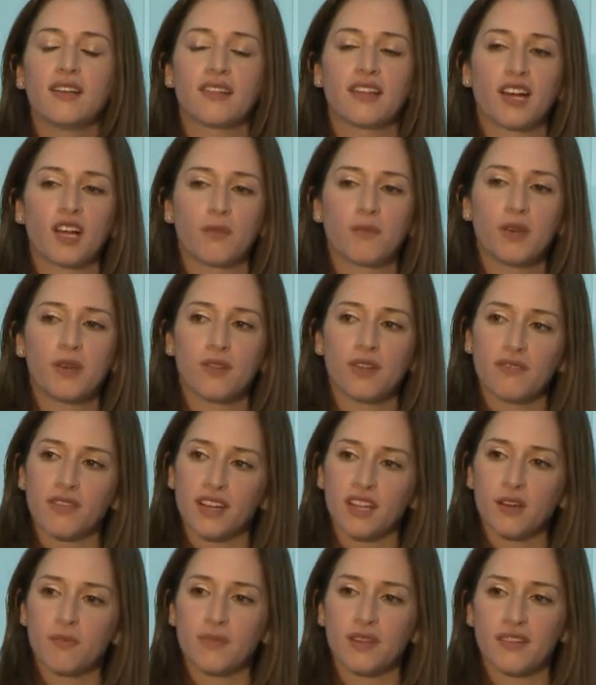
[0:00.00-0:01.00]
to help you
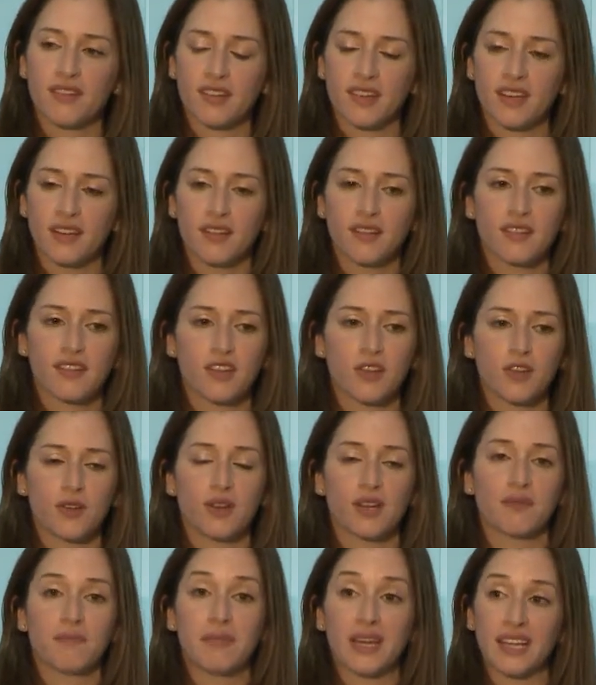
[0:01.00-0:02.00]
develop the skills that you
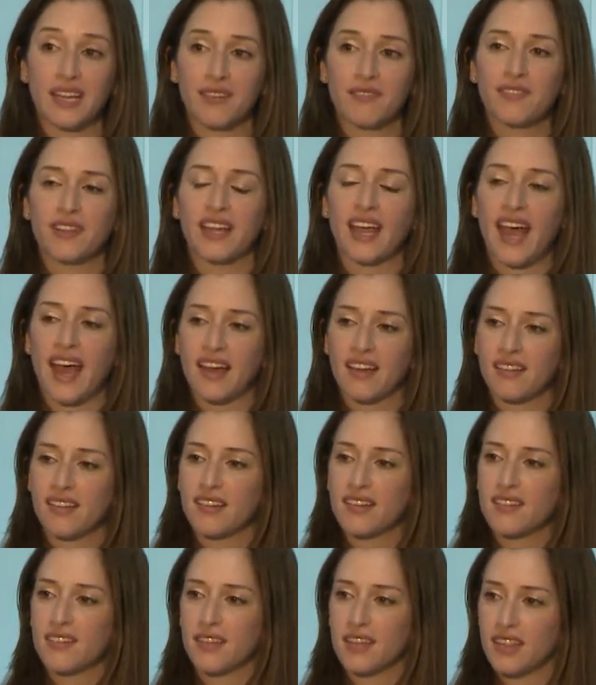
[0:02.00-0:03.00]
can meaningfully
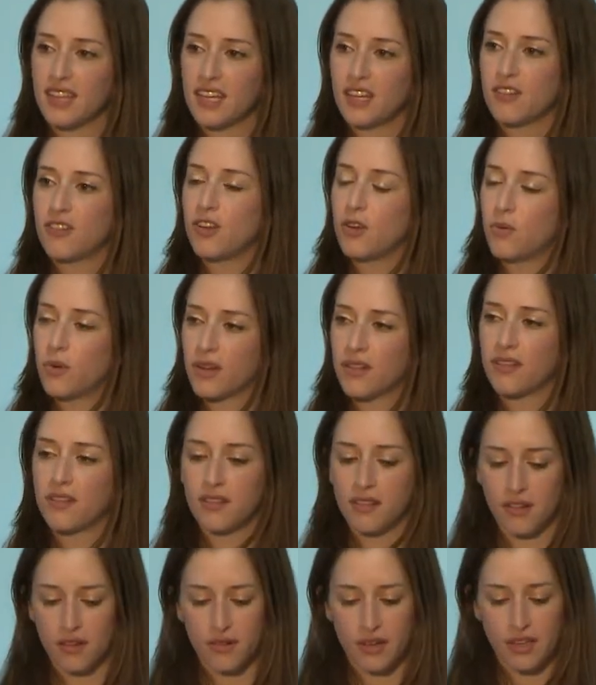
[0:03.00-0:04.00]
access the things you want to
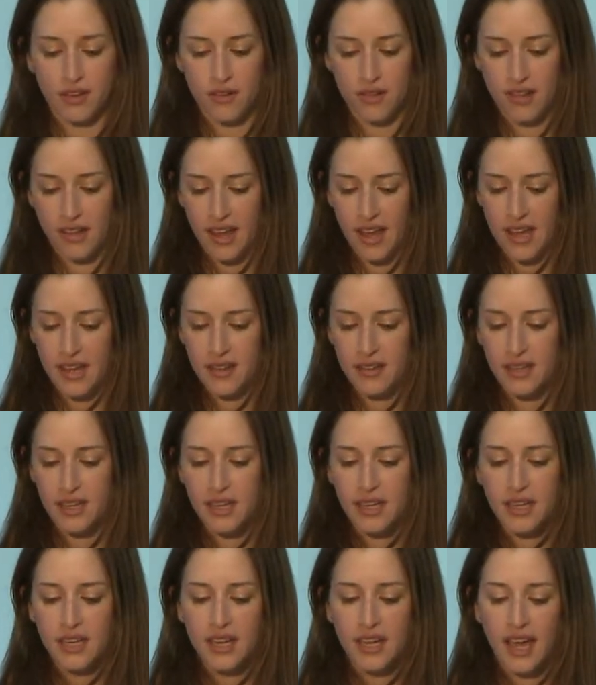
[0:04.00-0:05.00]
do in your day,
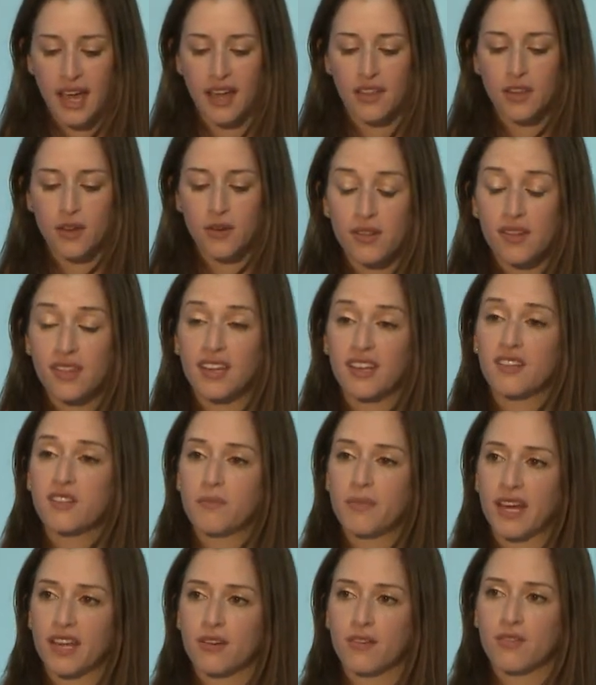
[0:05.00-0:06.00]
and things
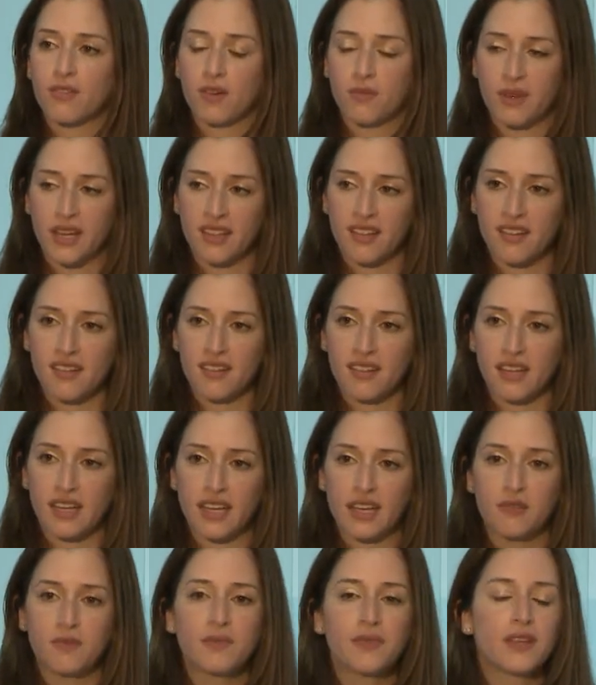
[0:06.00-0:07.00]
matter
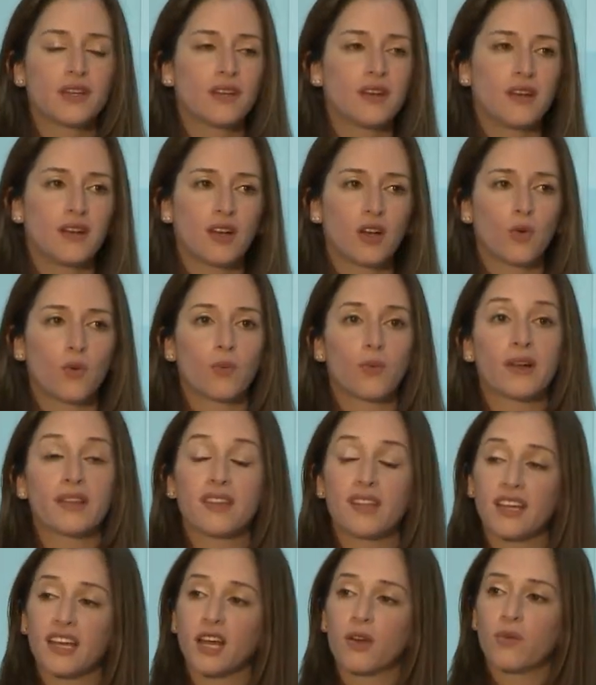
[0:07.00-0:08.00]
tremendously. One
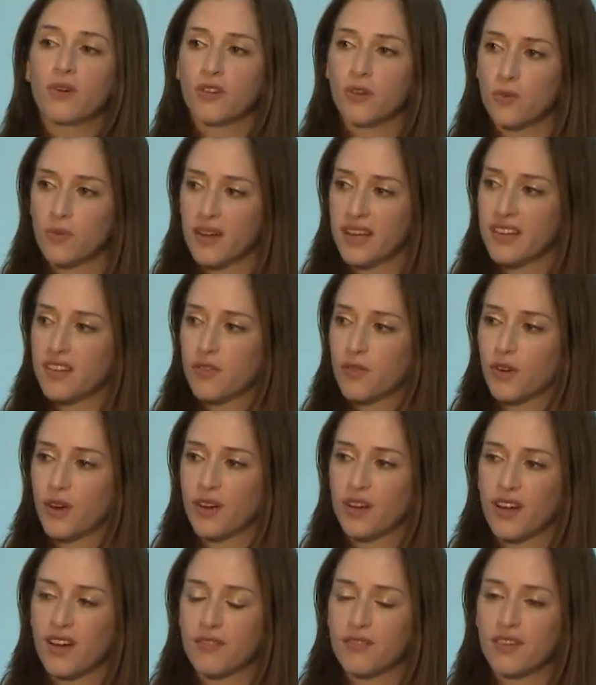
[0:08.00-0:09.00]
thing I want to raise for our
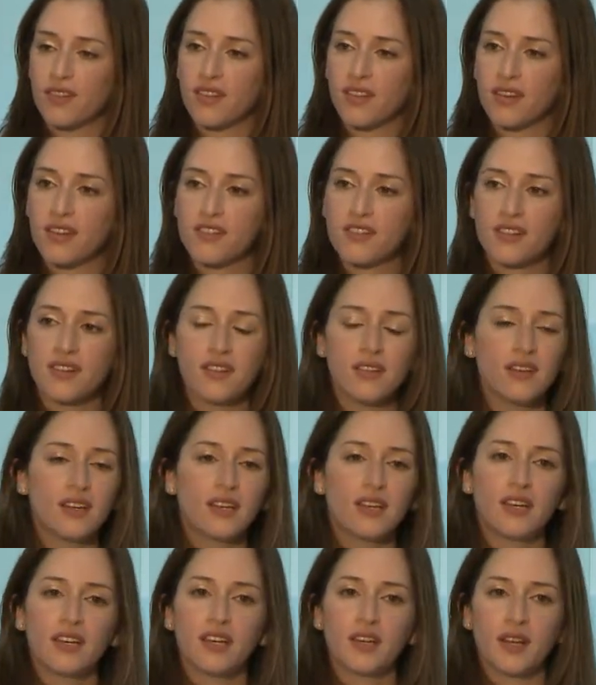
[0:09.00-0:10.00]
conversation
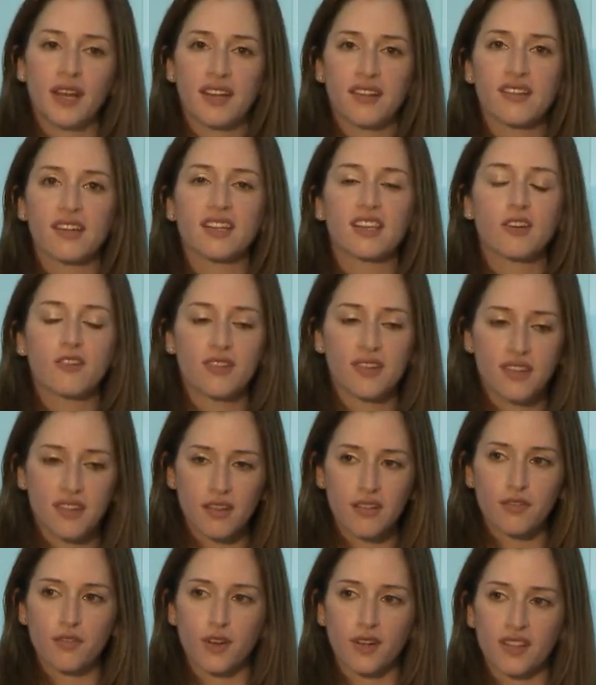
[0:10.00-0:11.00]
is that there's a
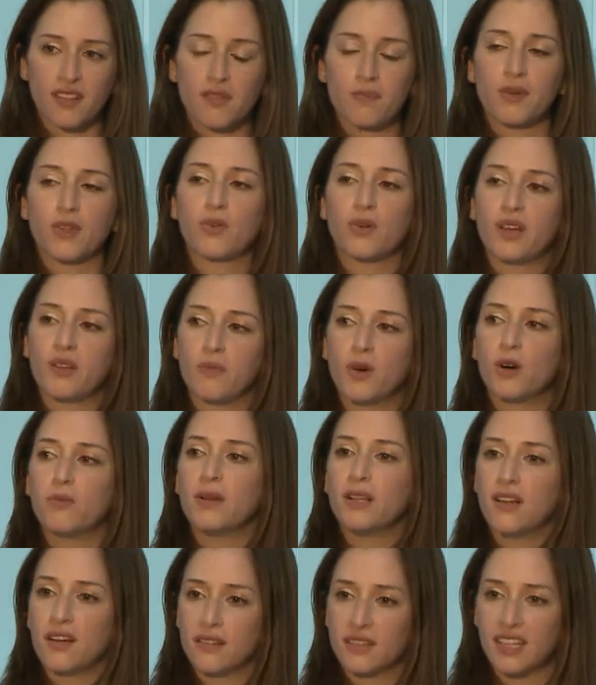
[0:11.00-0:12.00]
difference between
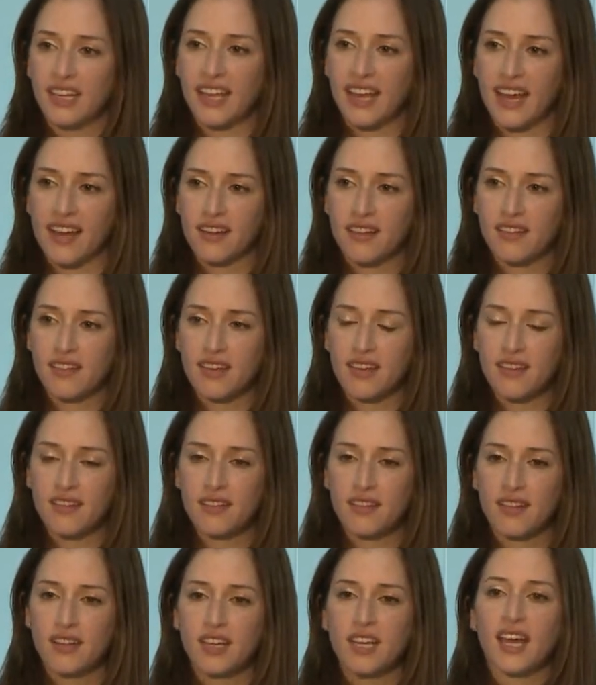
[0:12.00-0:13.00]
mobile-only
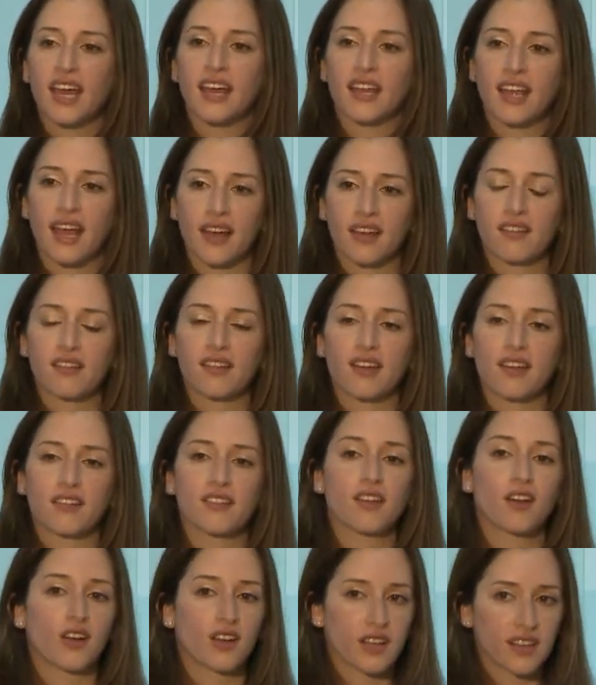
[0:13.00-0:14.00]
access and access
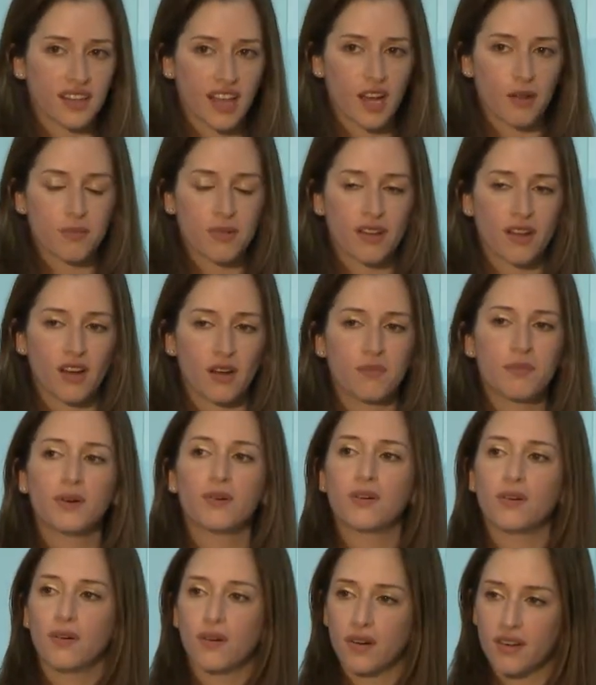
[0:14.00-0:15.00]
on a
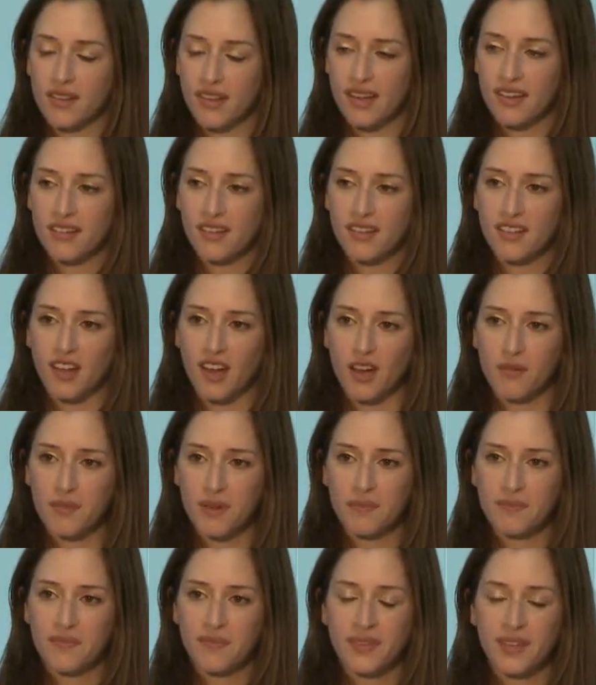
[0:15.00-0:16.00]
laptop or a desktop.